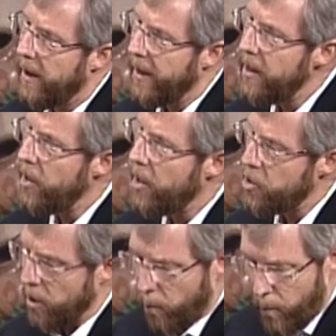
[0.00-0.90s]
in a
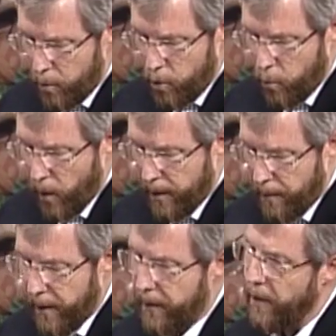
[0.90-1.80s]
nutshell, what would you
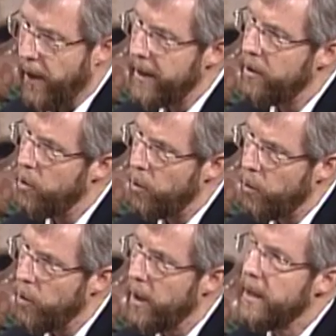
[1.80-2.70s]
recommend that they can
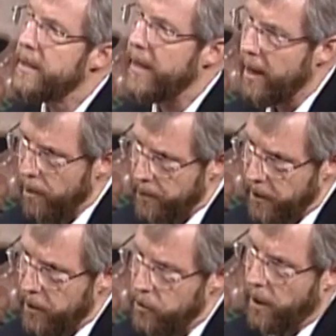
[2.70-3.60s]
do to help
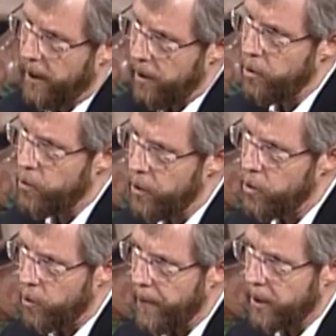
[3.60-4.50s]
these industries
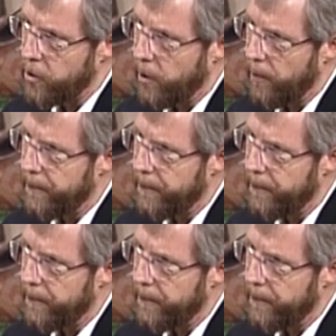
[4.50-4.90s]
in New Mexico?